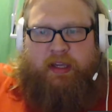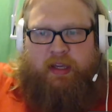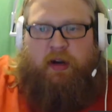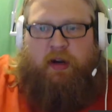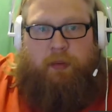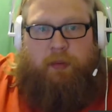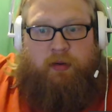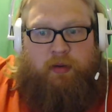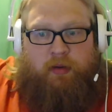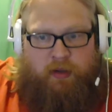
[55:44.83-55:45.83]
get up
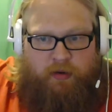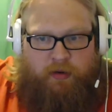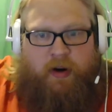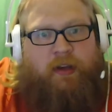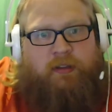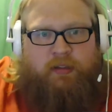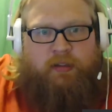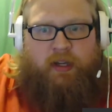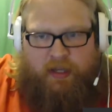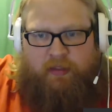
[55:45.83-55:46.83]
in ranks
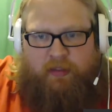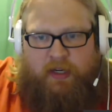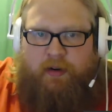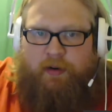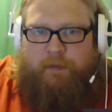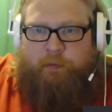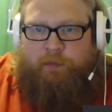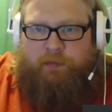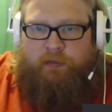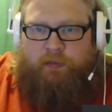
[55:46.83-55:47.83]
and I get there,
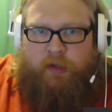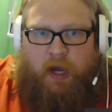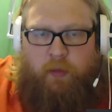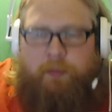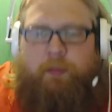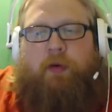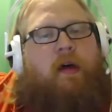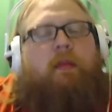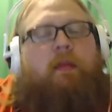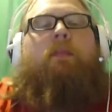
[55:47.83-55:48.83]
I will pull
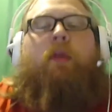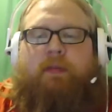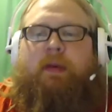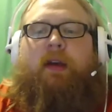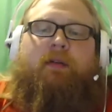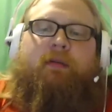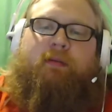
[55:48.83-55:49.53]
them up with me.